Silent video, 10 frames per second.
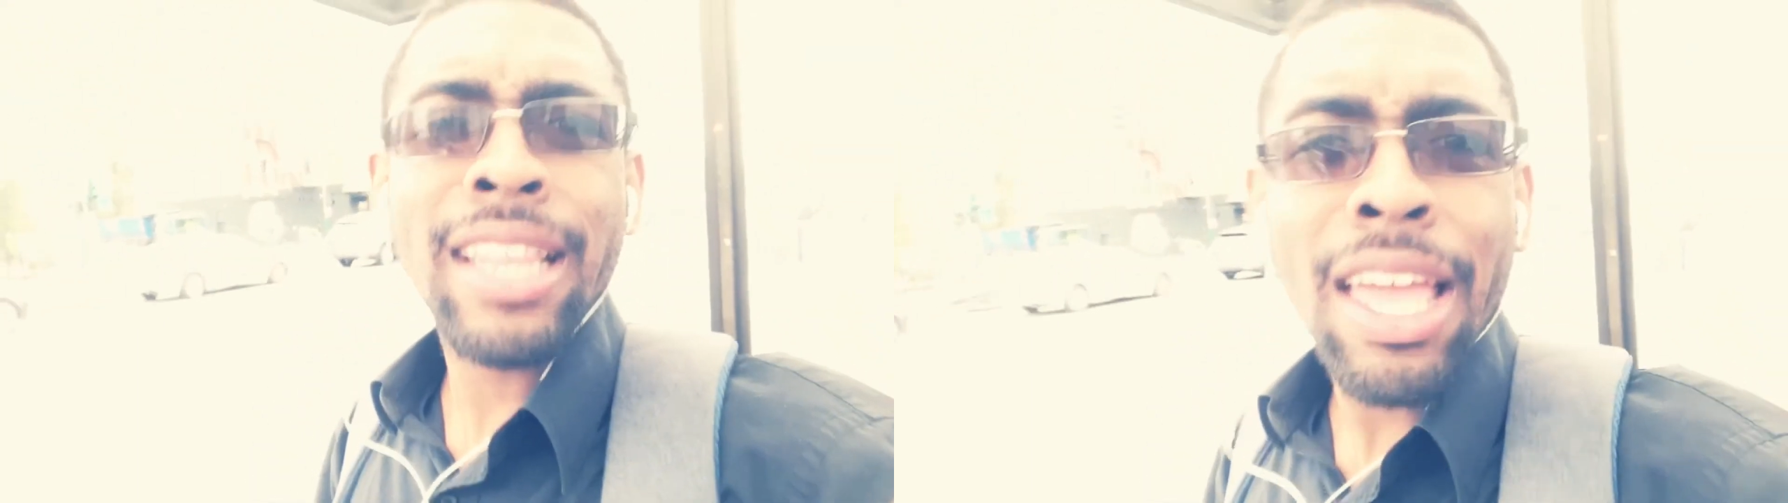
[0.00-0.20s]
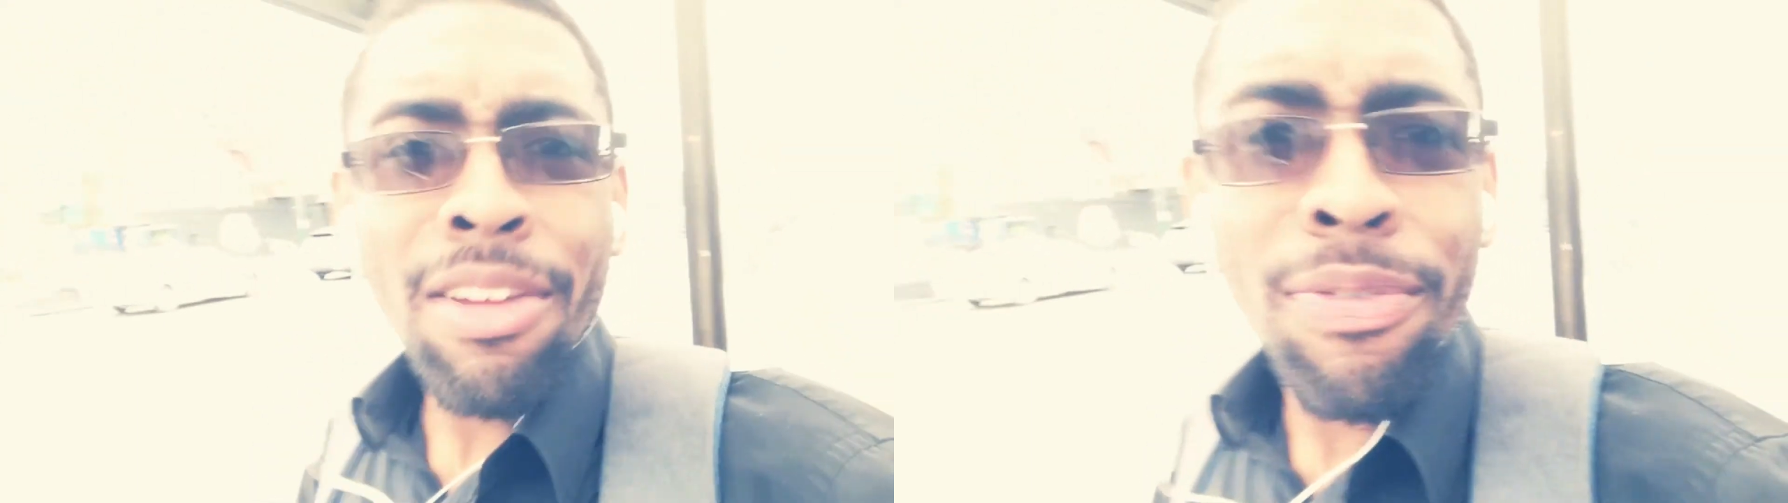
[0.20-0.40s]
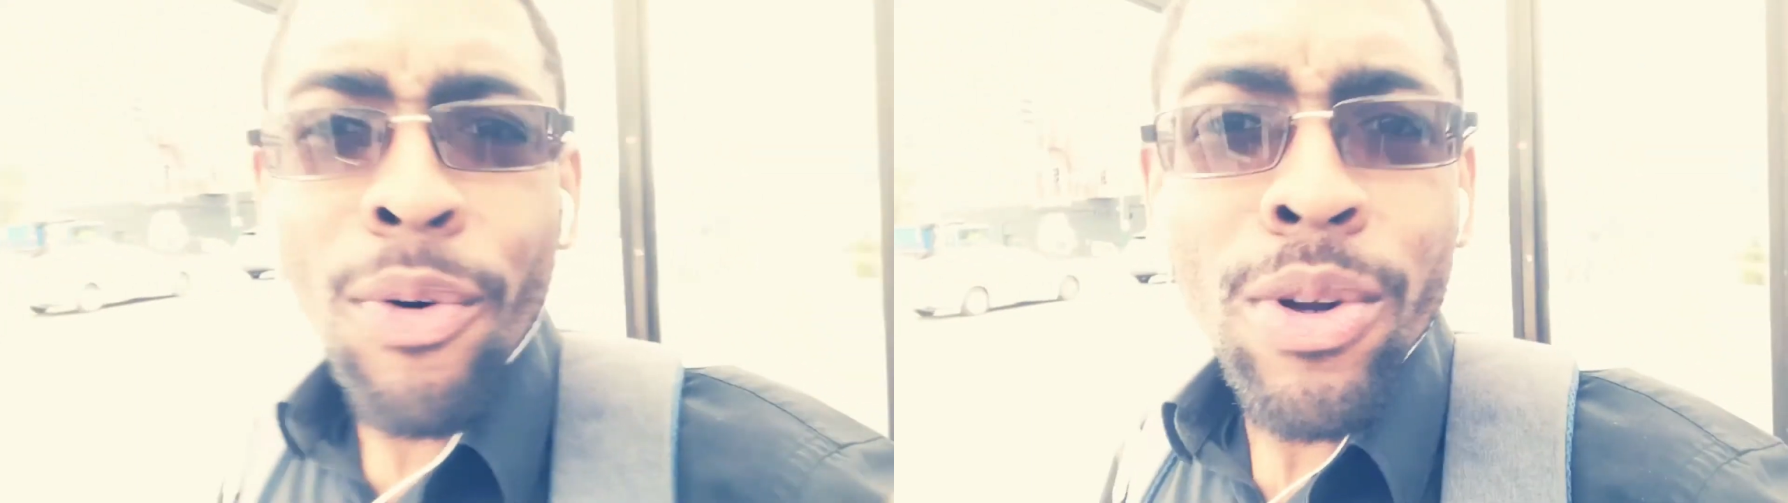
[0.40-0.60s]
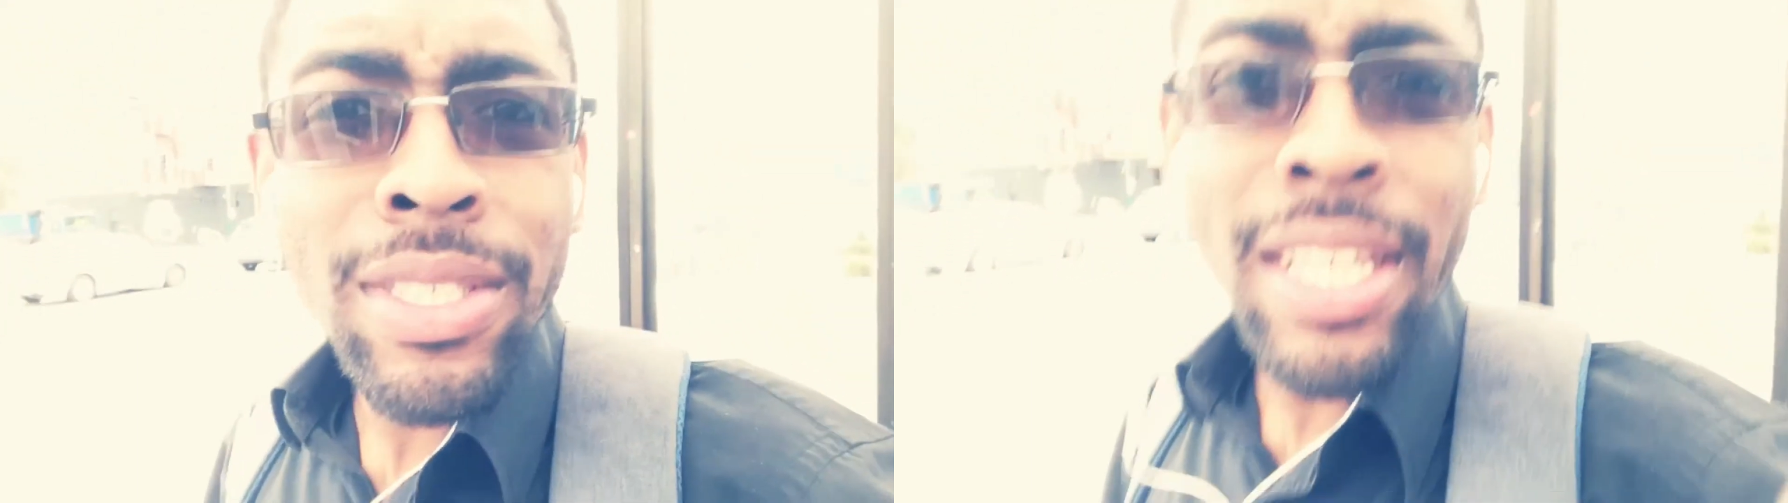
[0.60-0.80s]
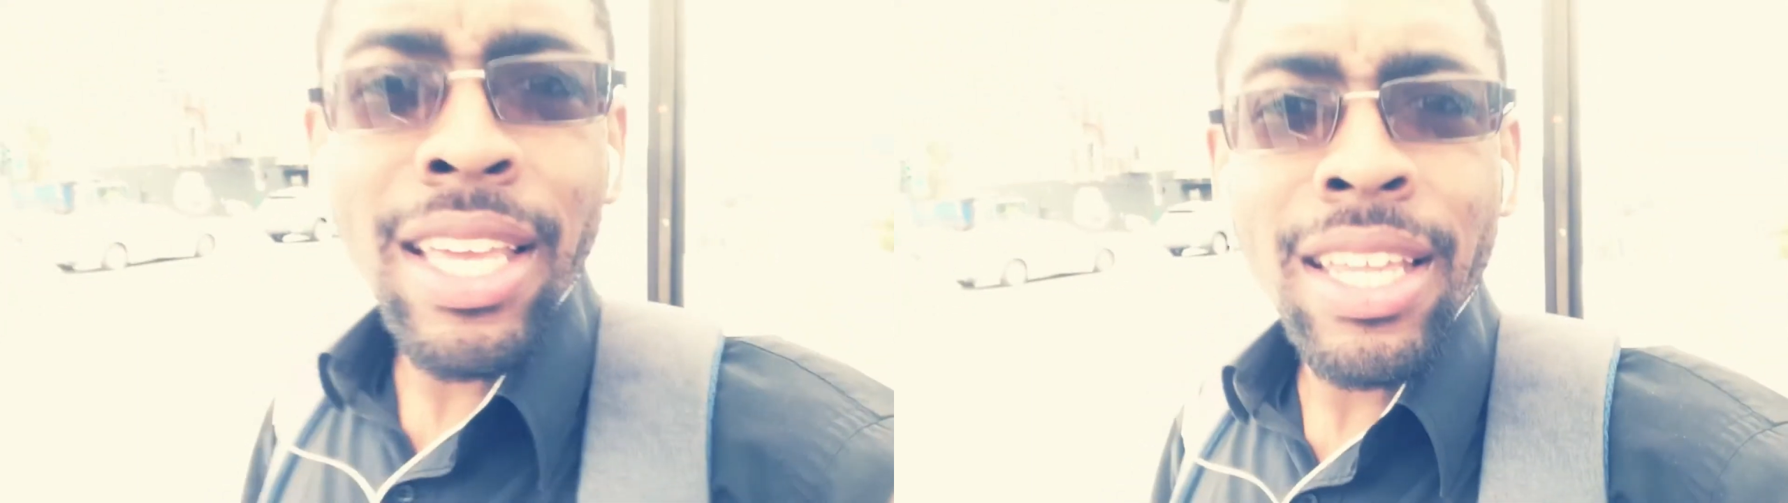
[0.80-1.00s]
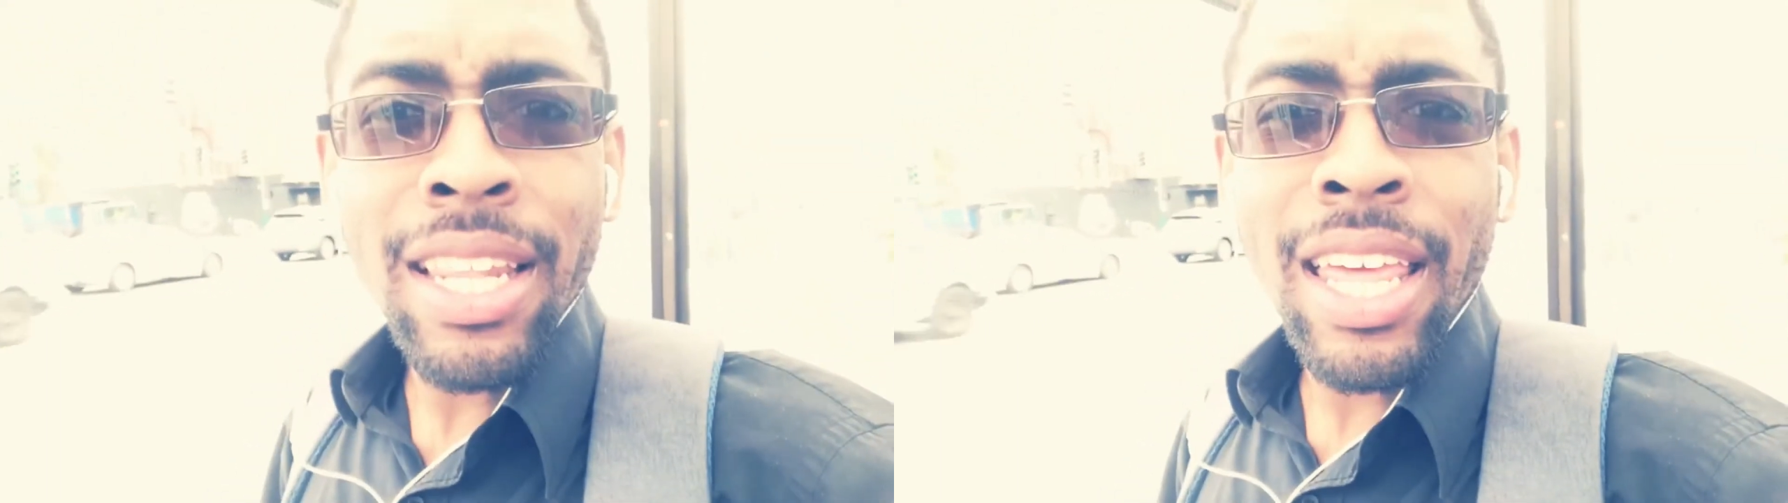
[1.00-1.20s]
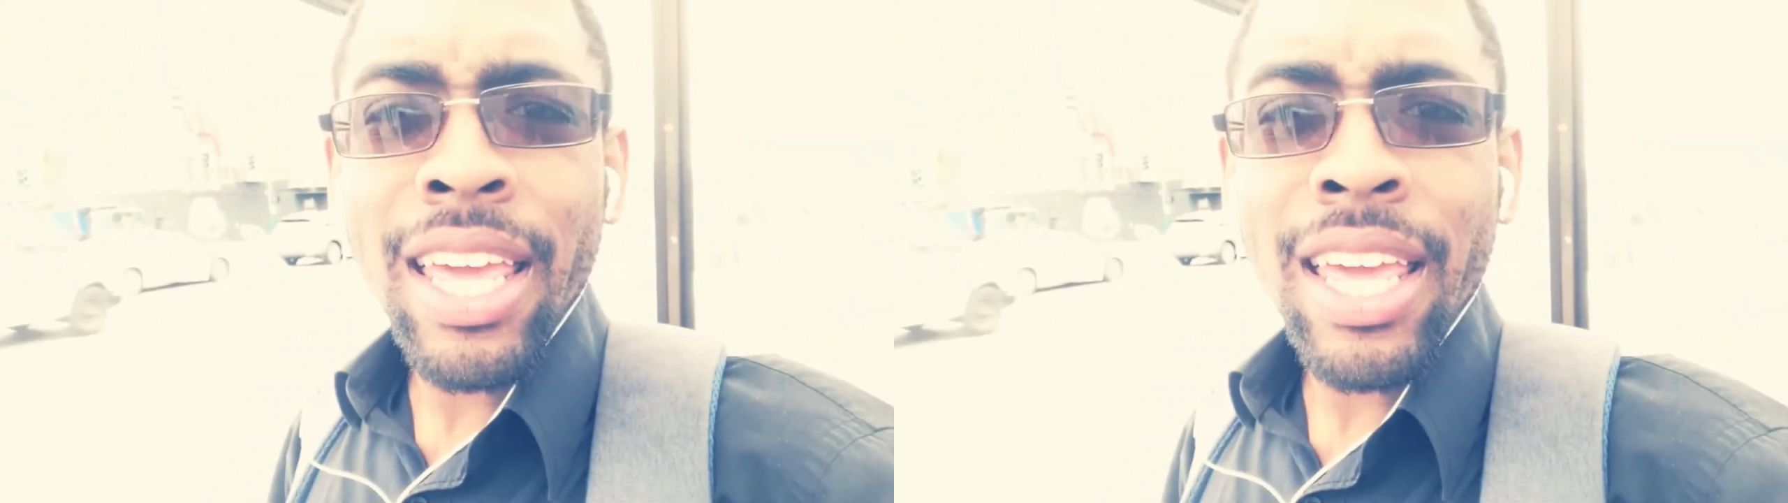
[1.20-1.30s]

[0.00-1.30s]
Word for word: He like 14?